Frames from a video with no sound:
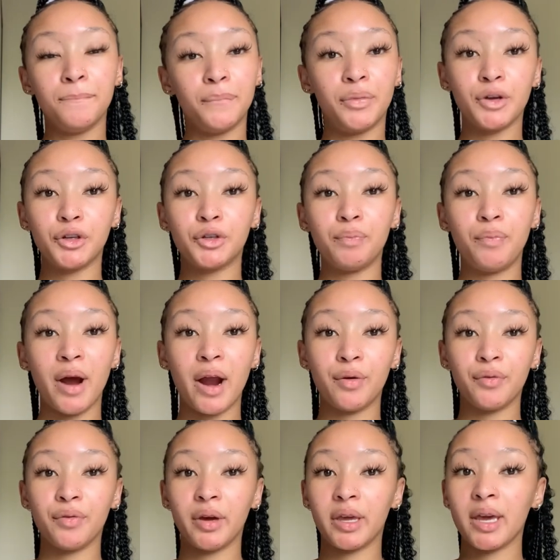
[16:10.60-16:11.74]
this brand
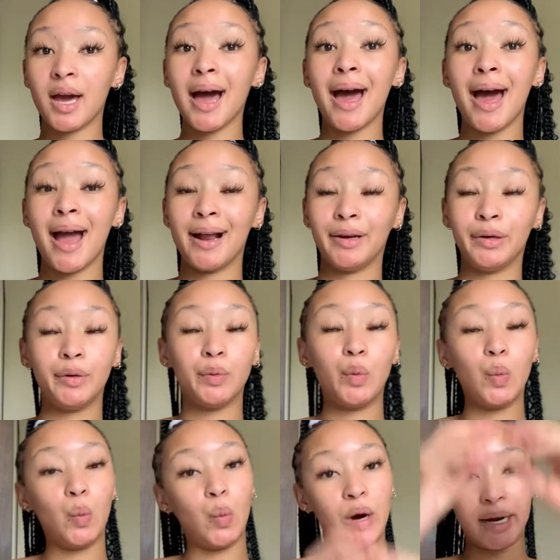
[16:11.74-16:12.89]
over here and
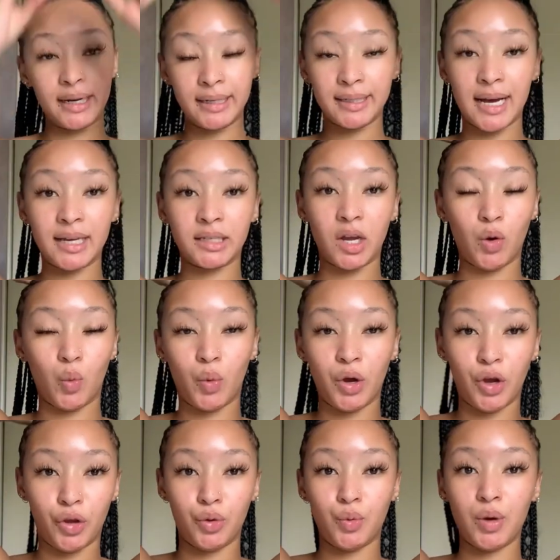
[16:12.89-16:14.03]
what it does, and where
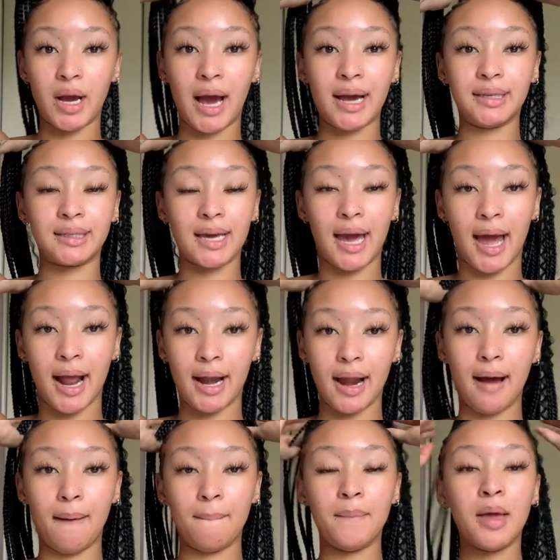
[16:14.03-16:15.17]
you guys
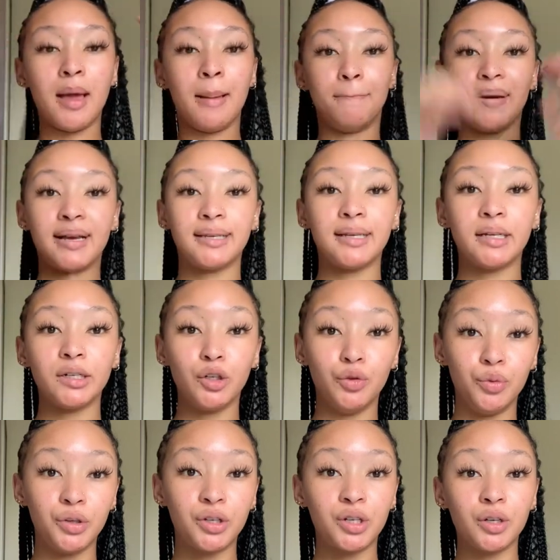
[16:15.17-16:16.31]
can basically
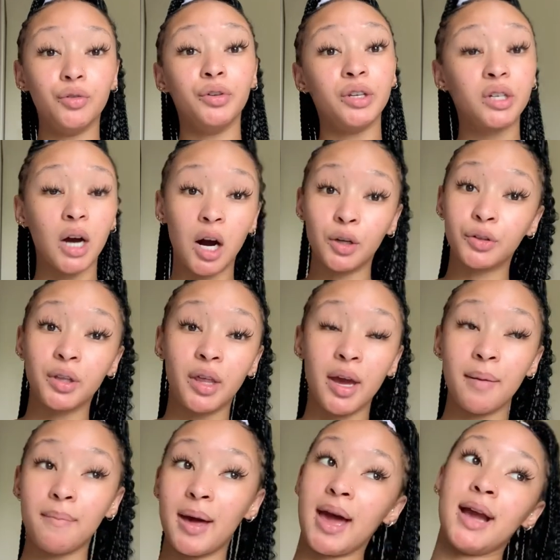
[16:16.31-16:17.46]
reach out to
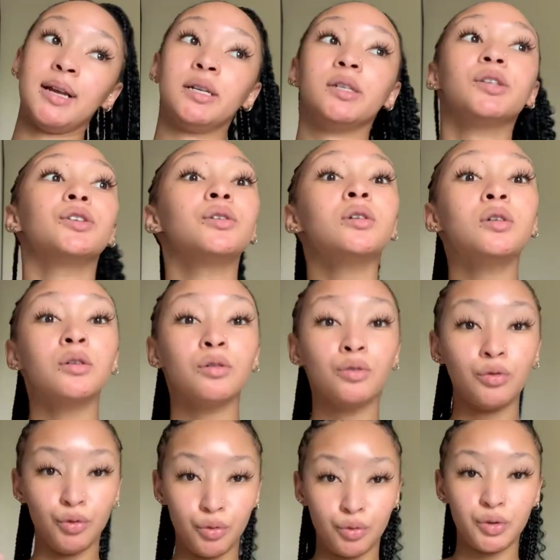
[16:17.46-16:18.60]
them and
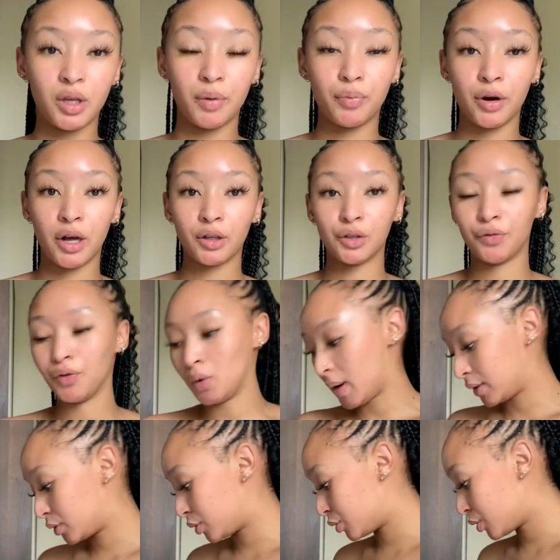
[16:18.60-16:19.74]
use their products if you
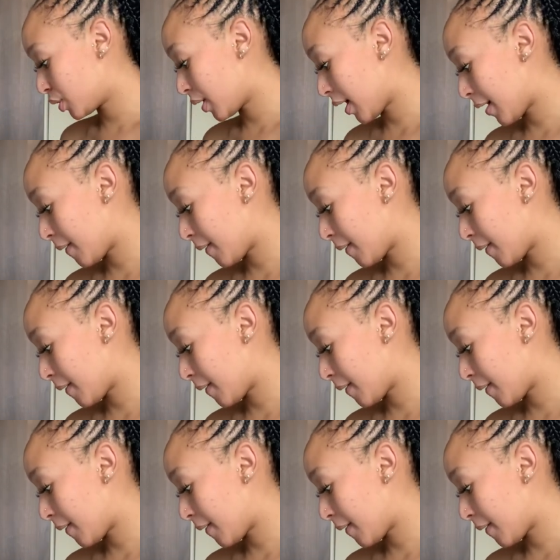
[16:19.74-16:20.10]
want to. So